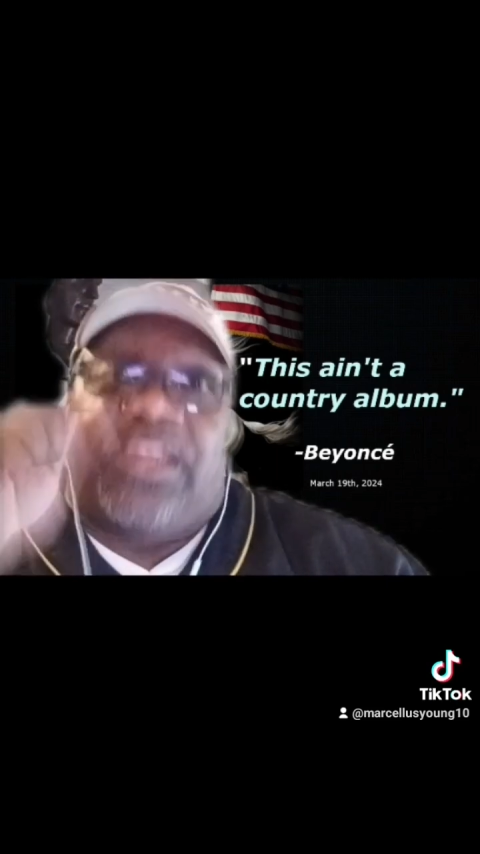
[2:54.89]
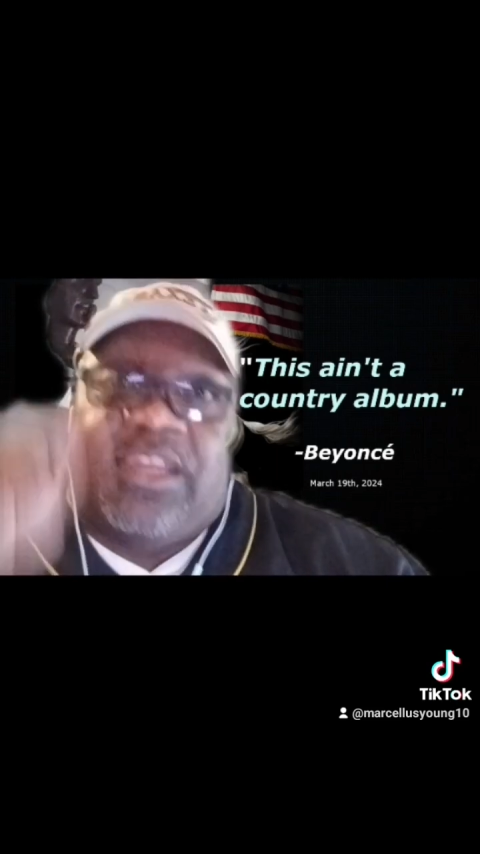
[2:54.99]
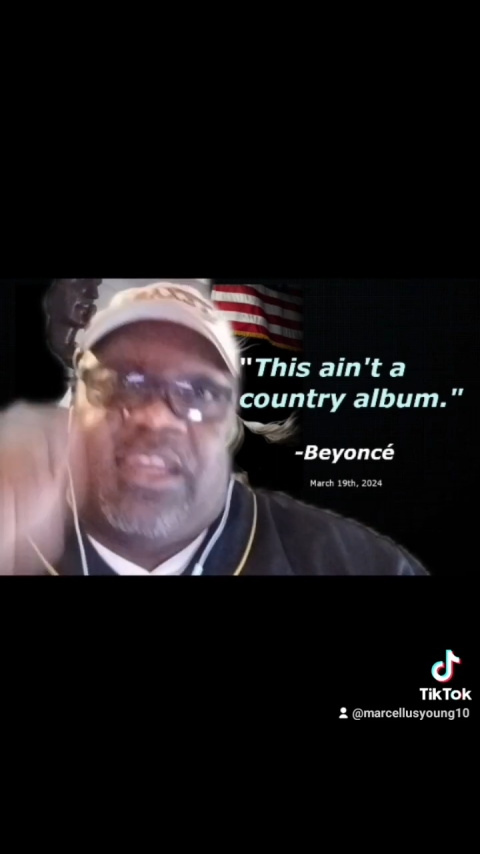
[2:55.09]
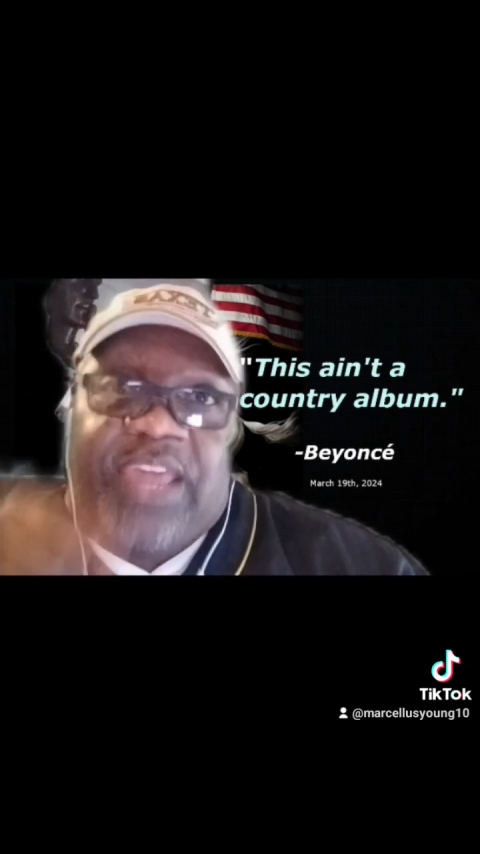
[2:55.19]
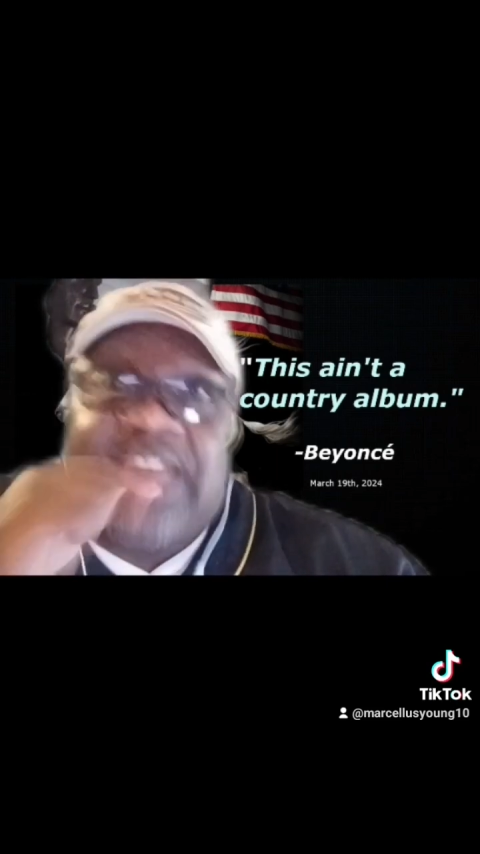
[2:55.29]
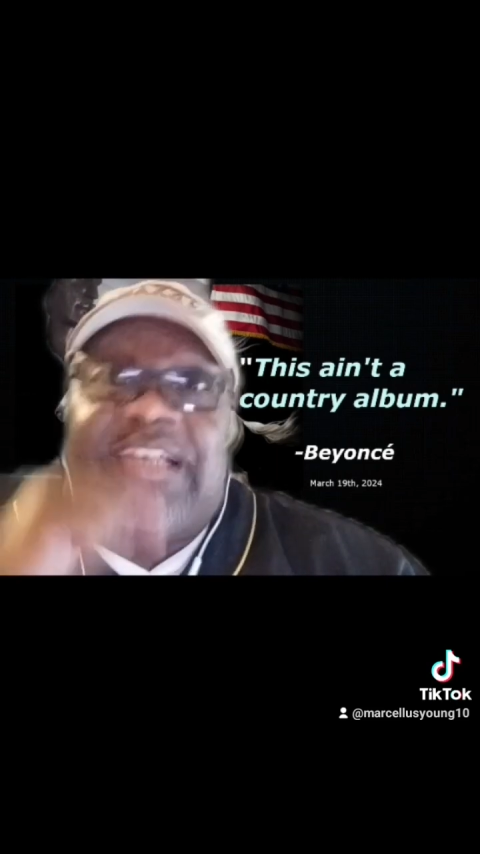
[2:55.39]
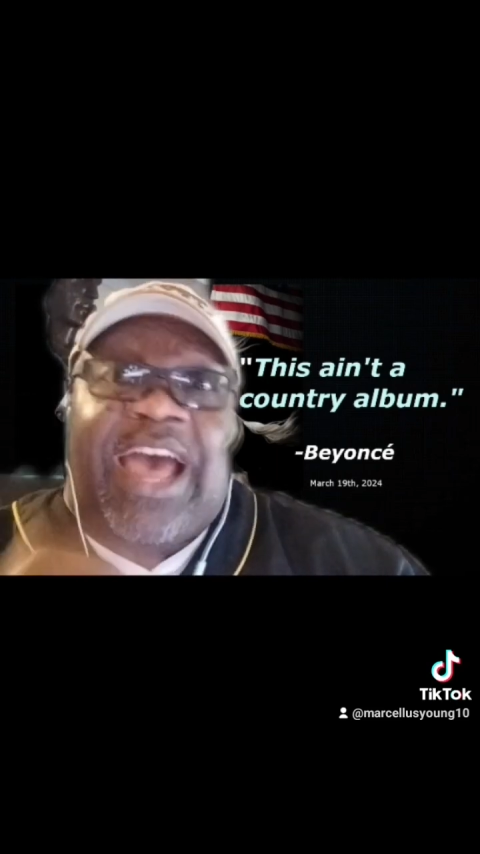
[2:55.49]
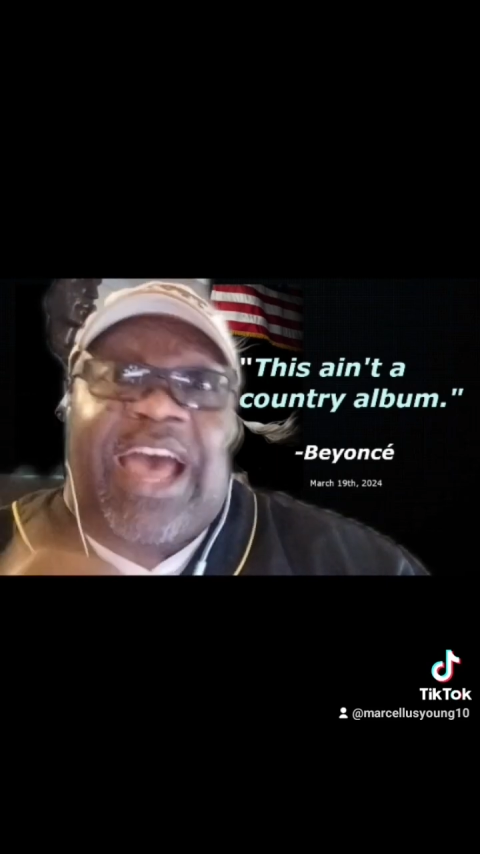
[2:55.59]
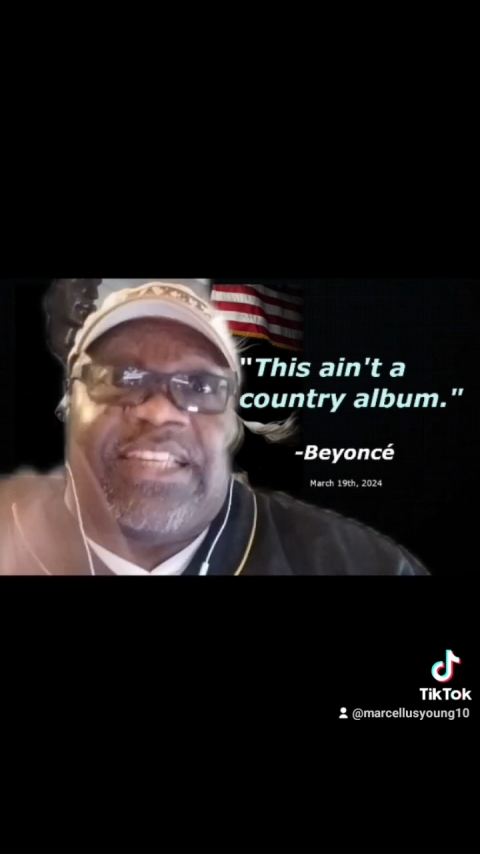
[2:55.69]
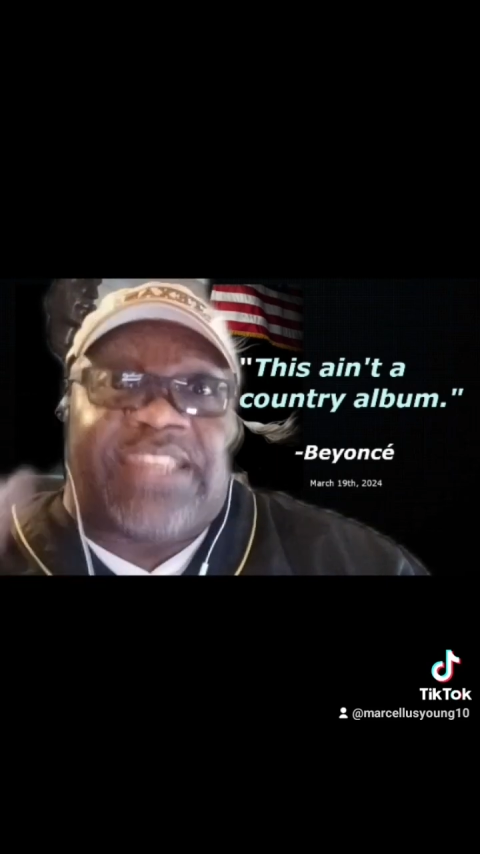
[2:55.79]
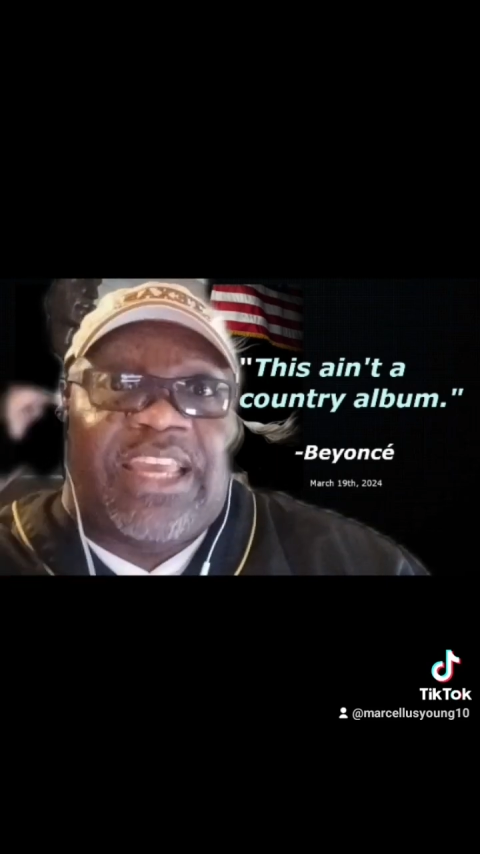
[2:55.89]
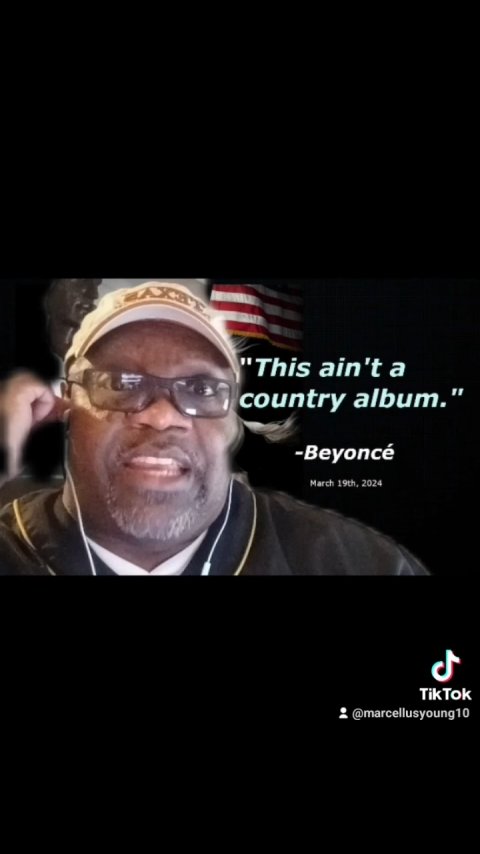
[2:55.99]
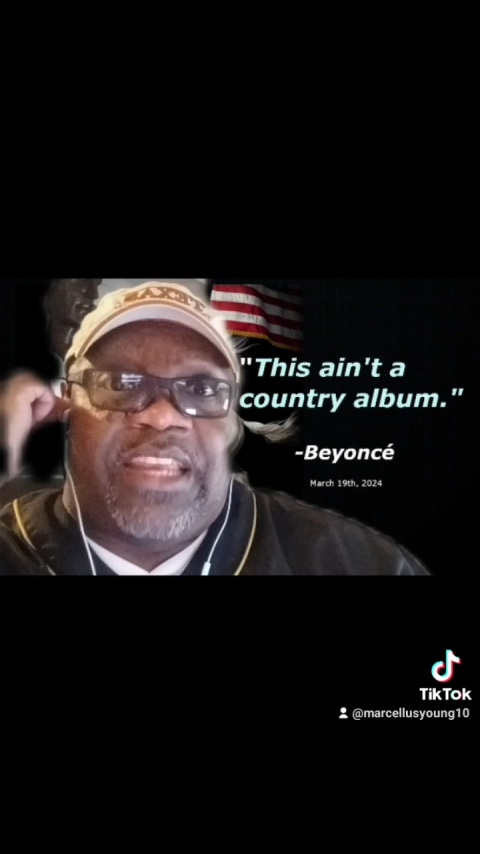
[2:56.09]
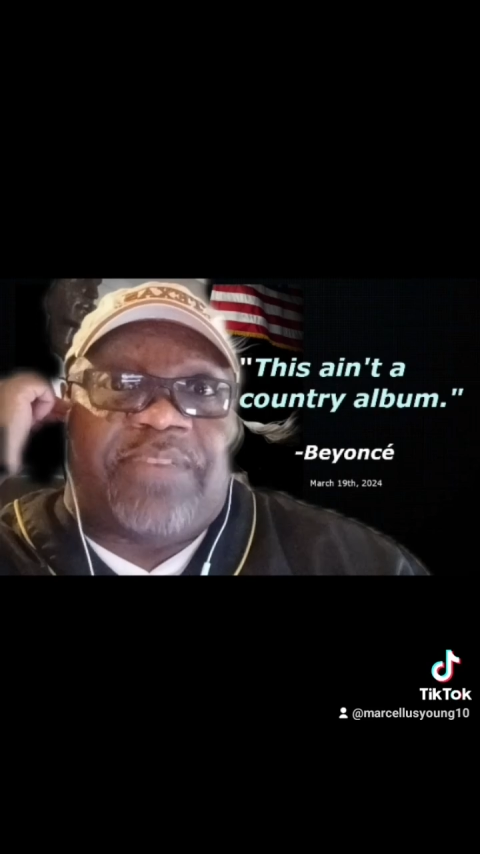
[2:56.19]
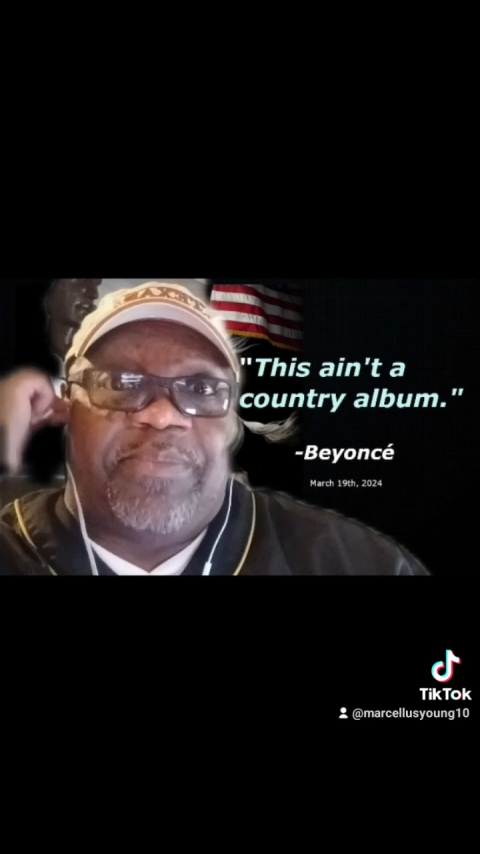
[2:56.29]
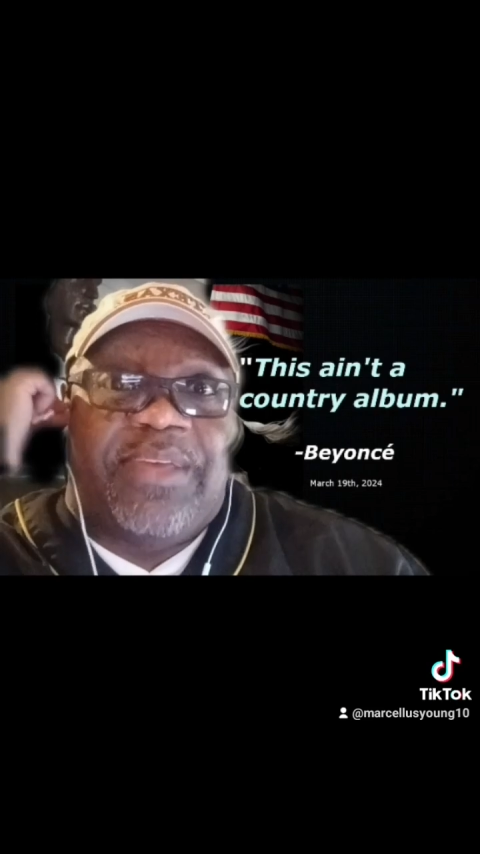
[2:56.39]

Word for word: Yes, I said it.